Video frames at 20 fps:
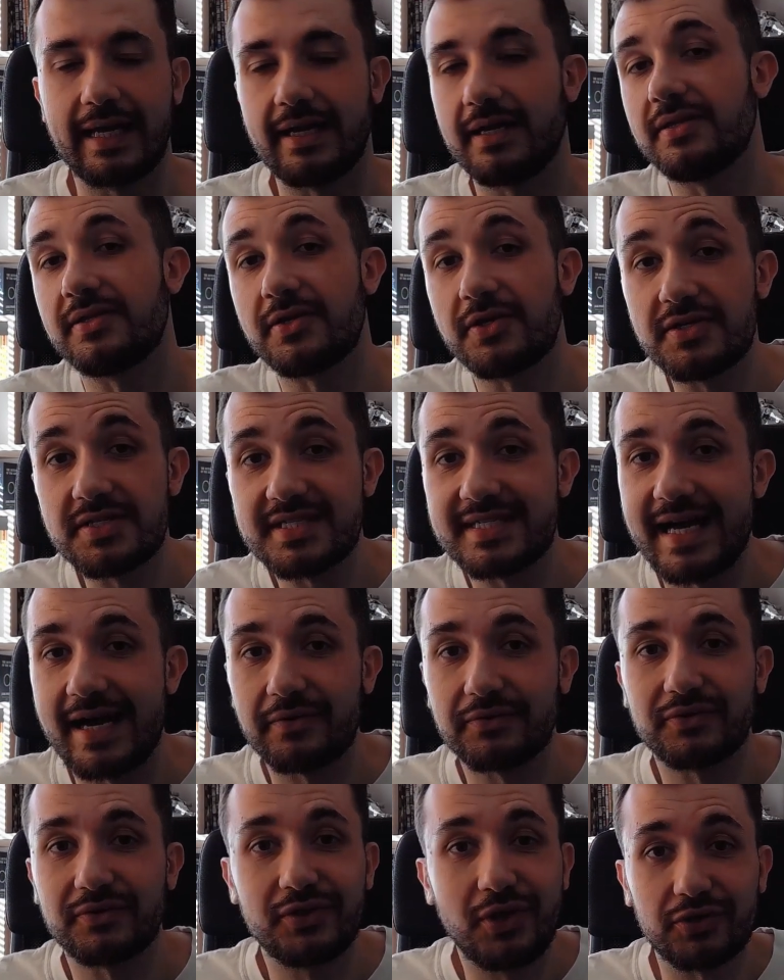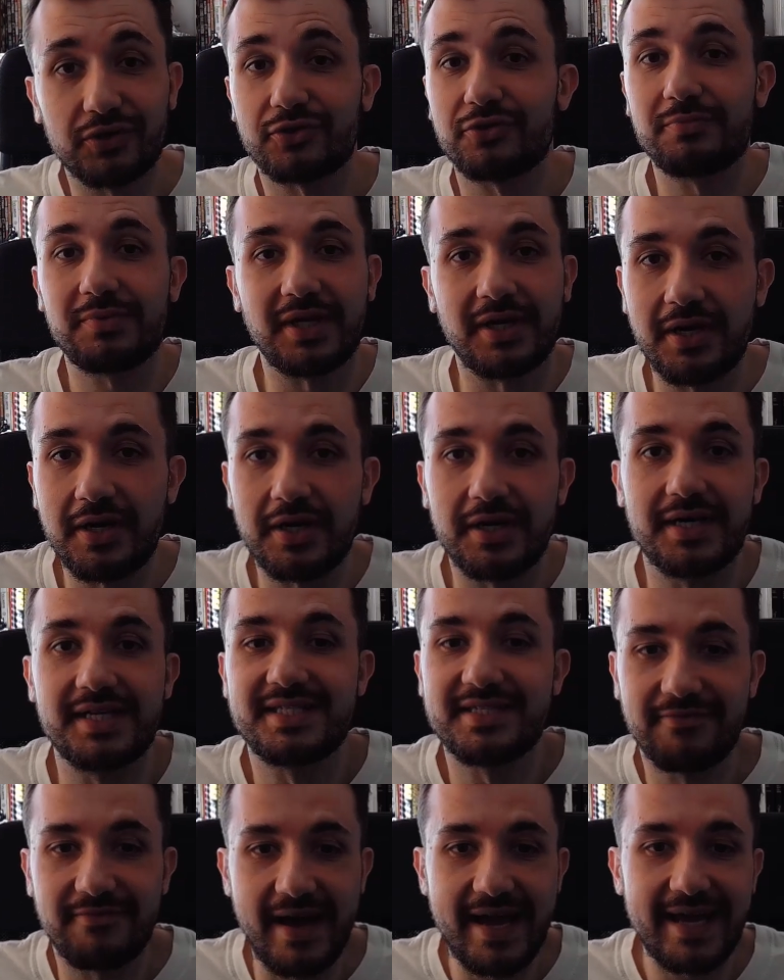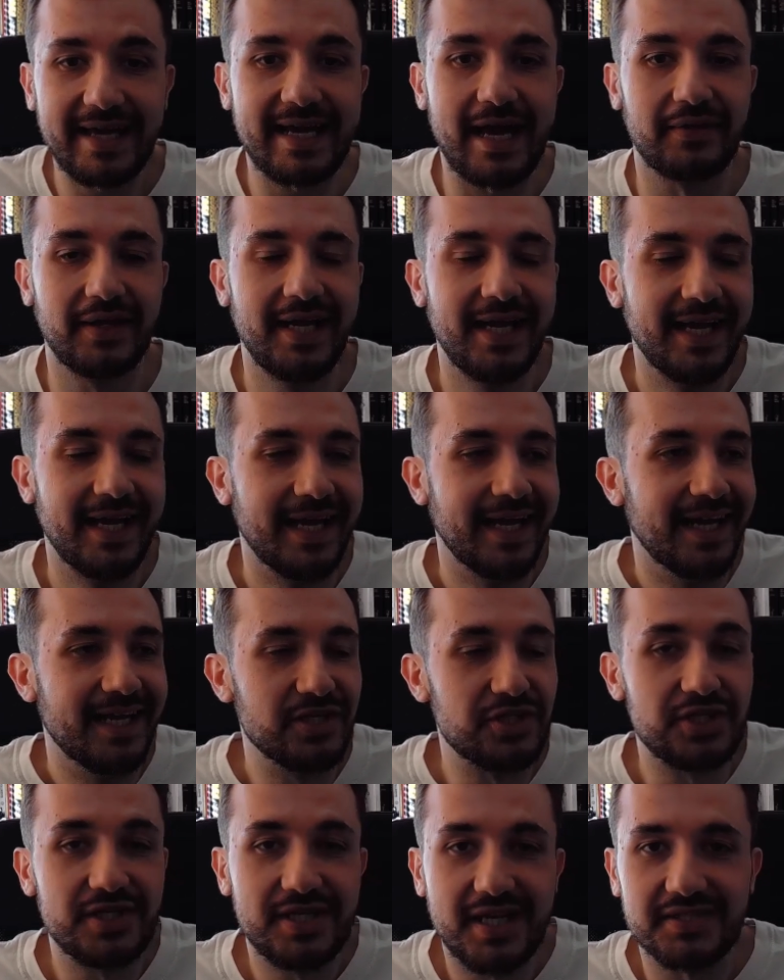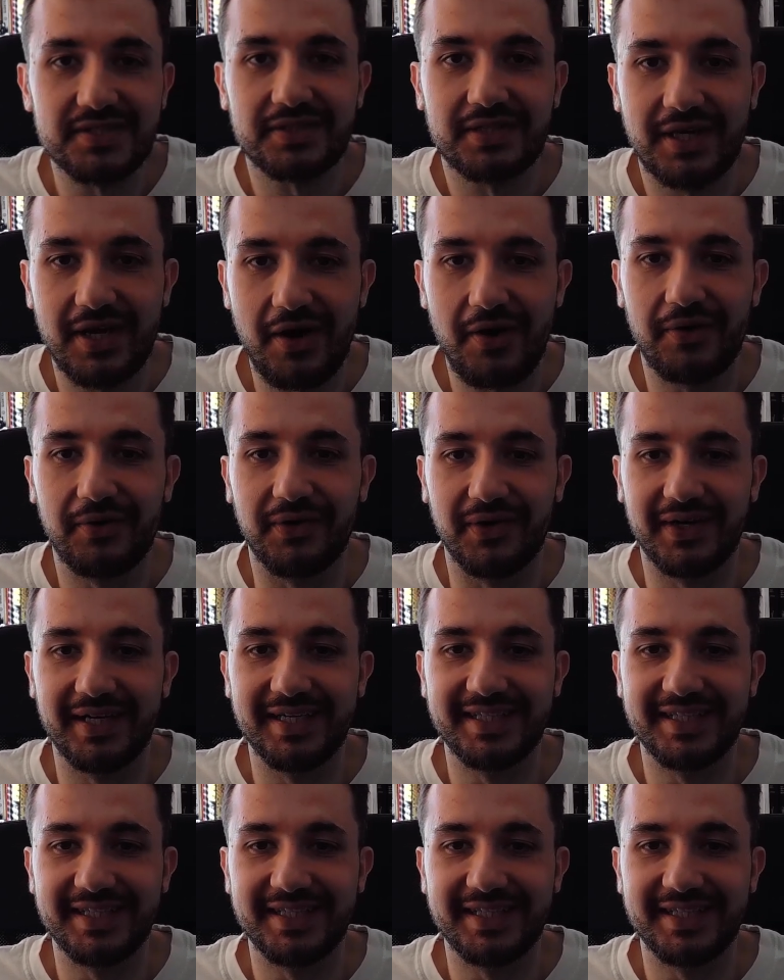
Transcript: and it turns out not to be her, it's a fake out she doesn't go.